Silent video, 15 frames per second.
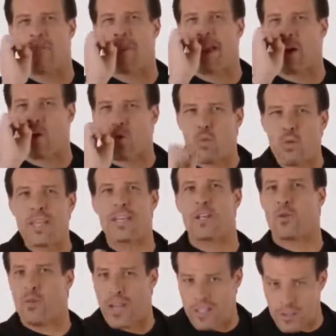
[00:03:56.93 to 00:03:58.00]
when they make a
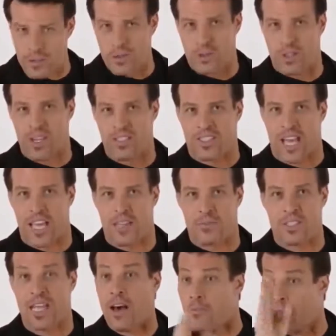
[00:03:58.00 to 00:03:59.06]
real resolution
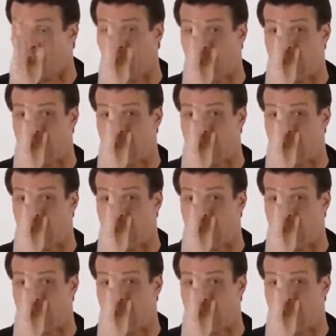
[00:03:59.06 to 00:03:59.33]
inside themselves,